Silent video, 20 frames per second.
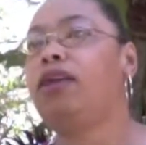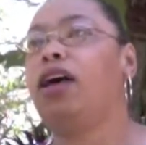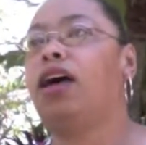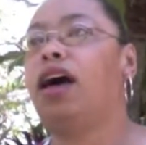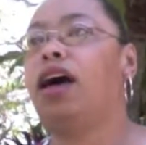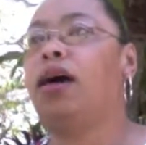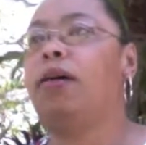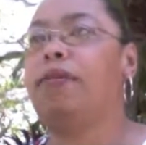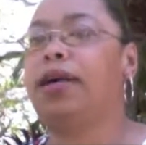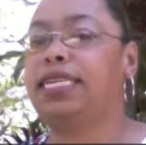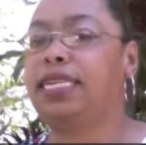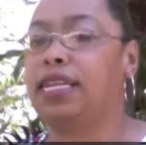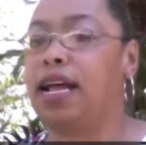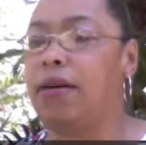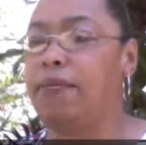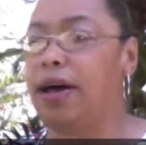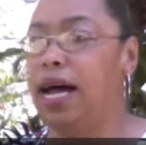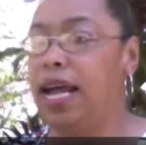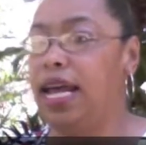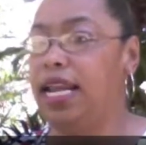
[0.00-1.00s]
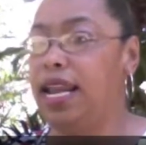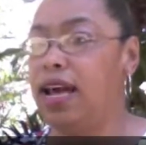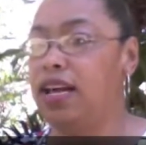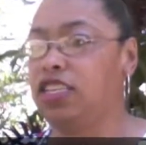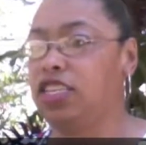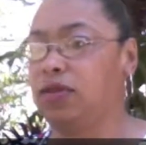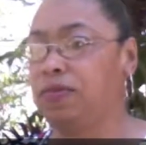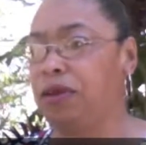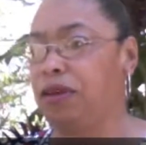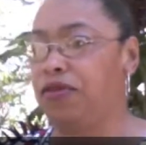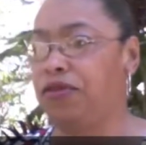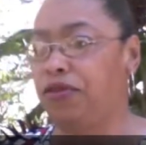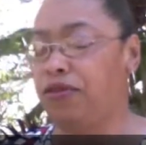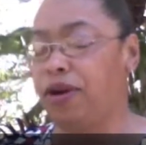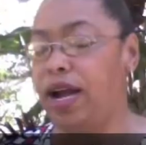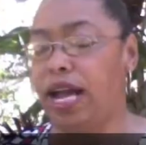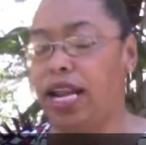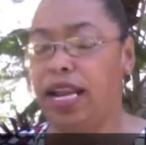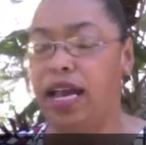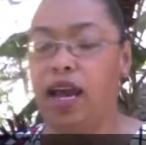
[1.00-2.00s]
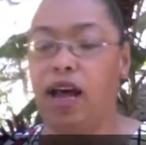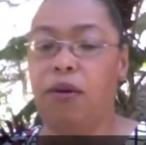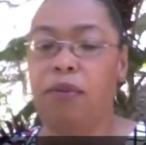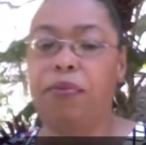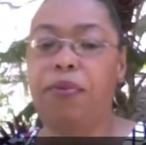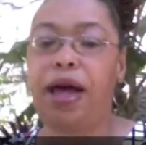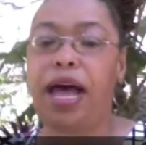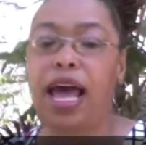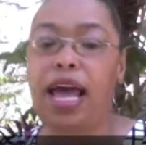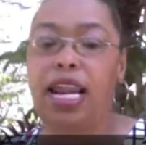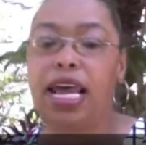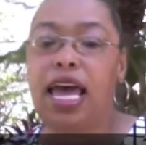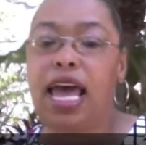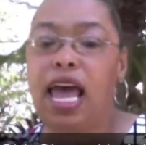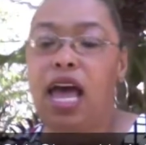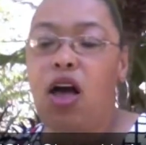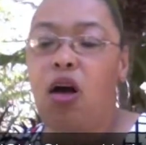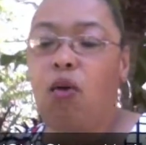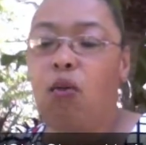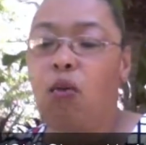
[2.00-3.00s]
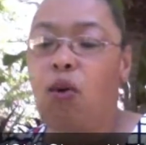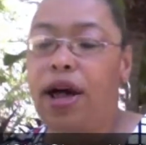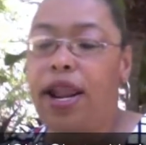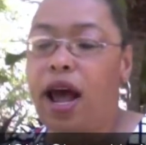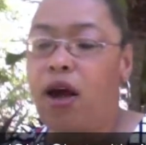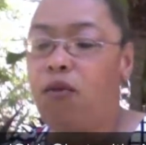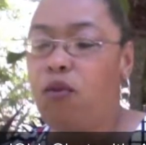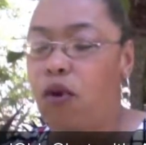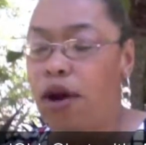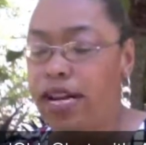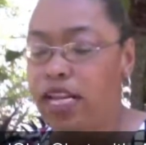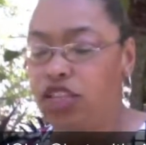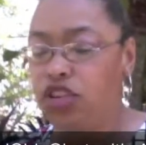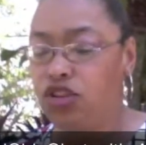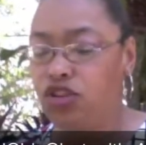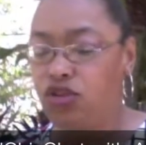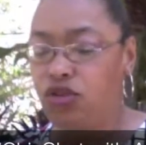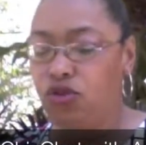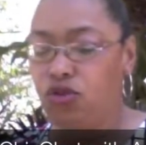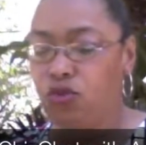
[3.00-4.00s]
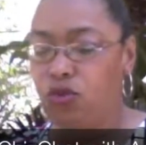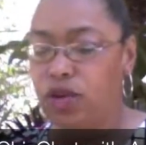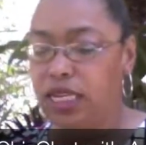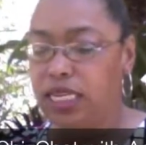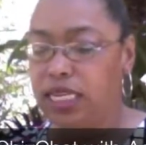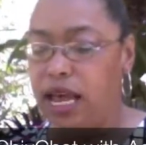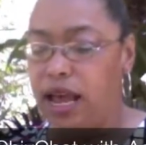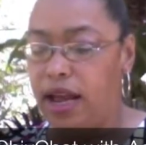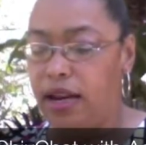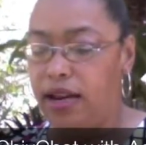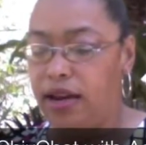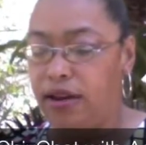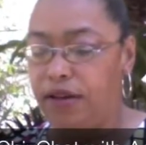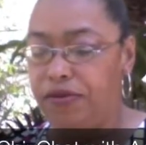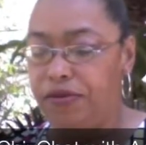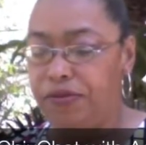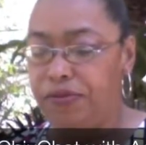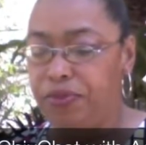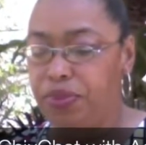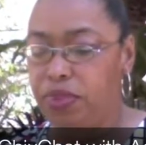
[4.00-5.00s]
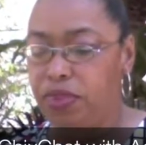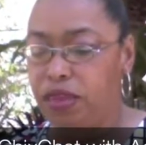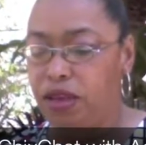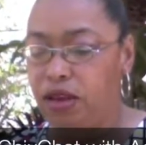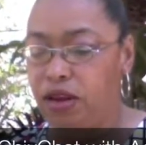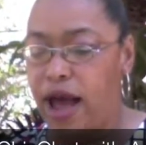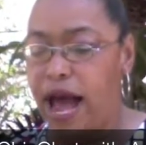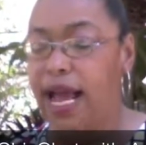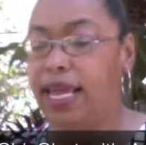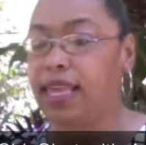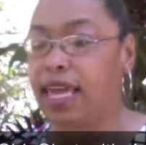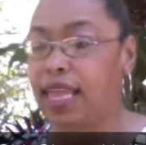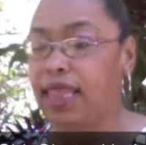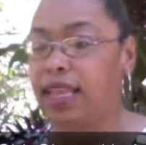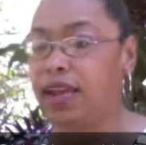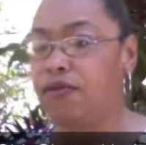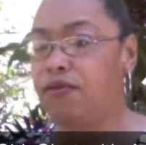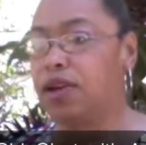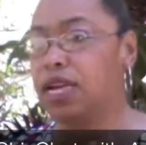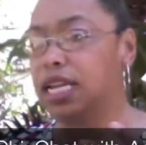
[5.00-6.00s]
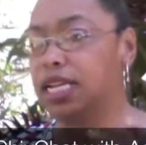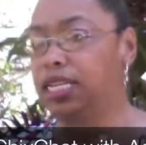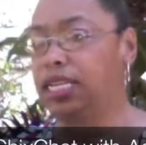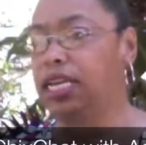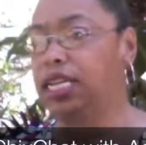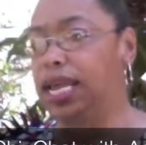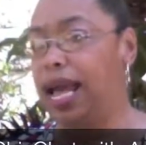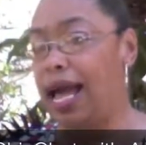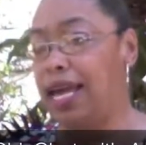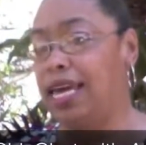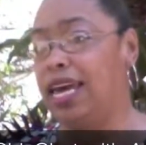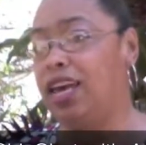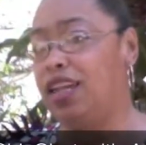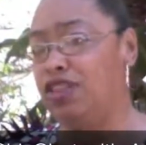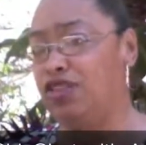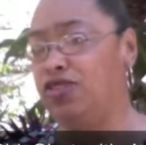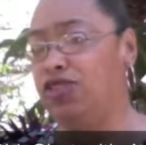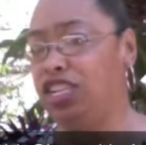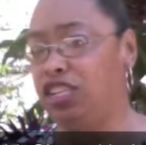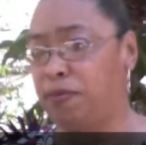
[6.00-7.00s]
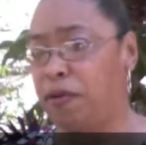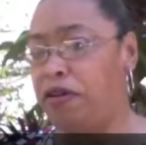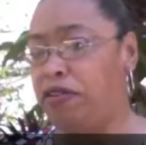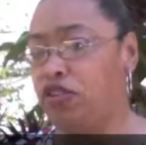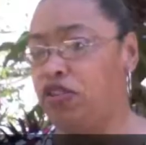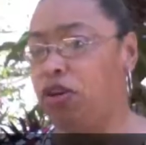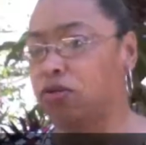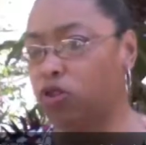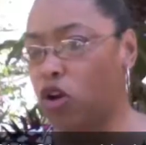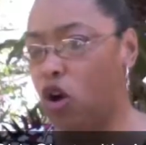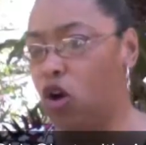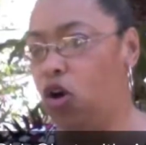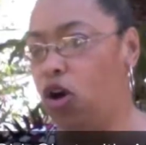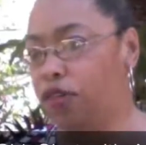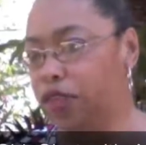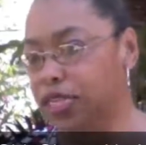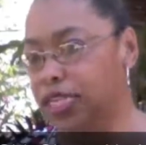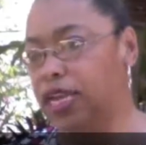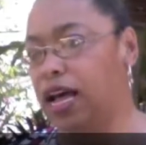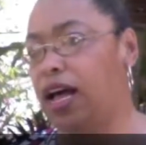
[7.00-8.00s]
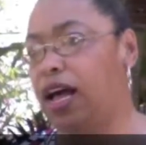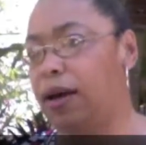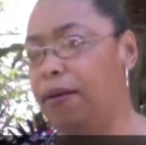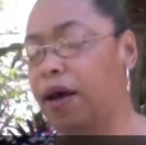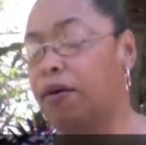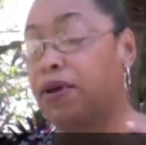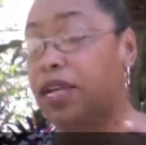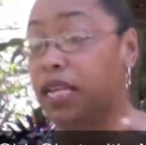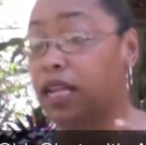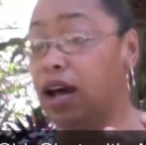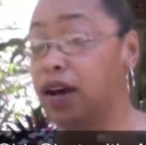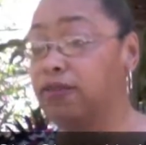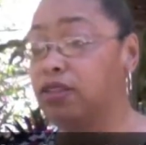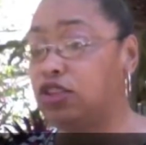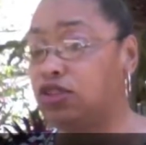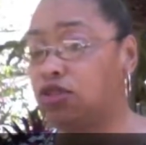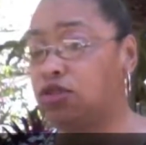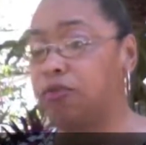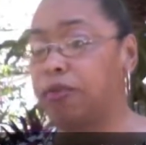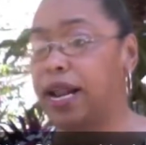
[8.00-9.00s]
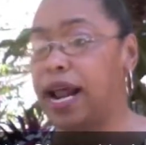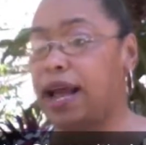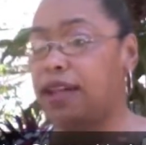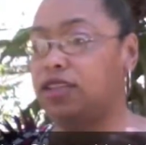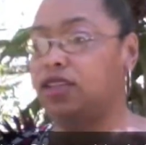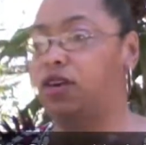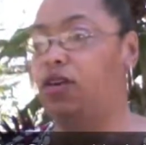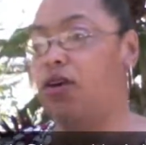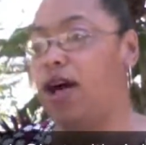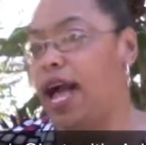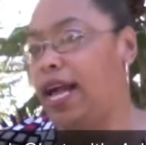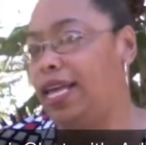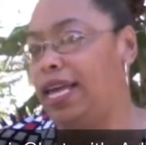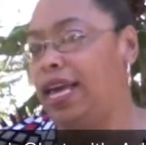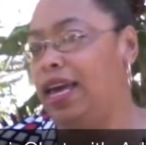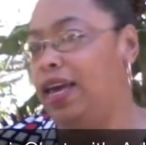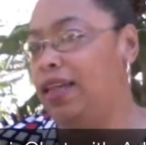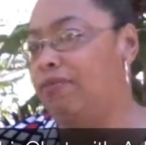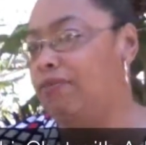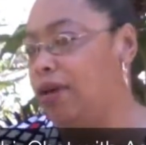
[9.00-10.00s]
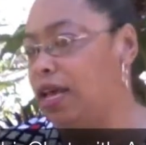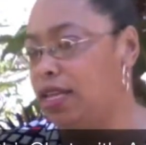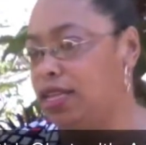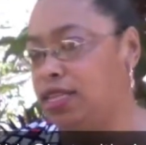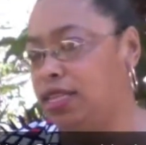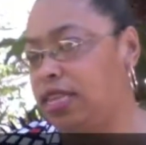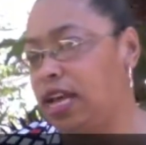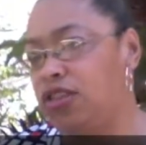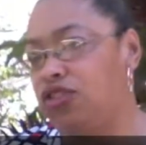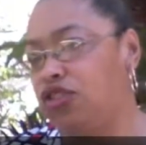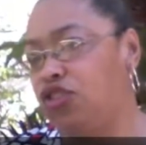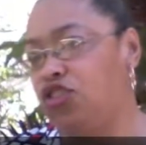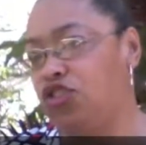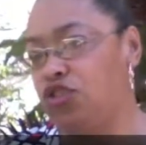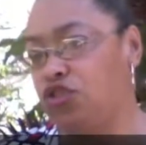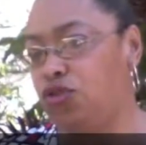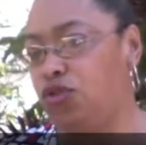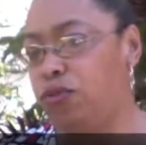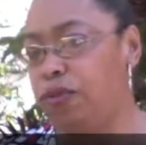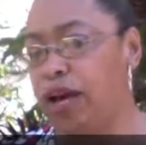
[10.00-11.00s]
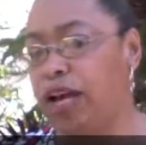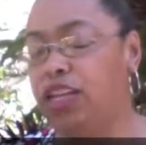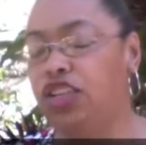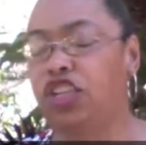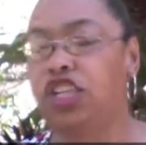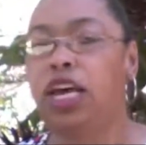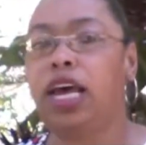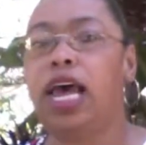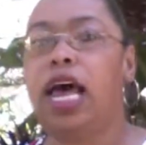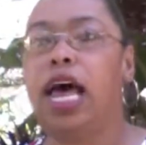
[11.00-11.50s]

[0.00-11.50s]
That's not my announcement for right now. But what I wanted to do was kind of, realistically, I can't do these Periscopes all the time. I would love to, but I can't. My schedule is just too much.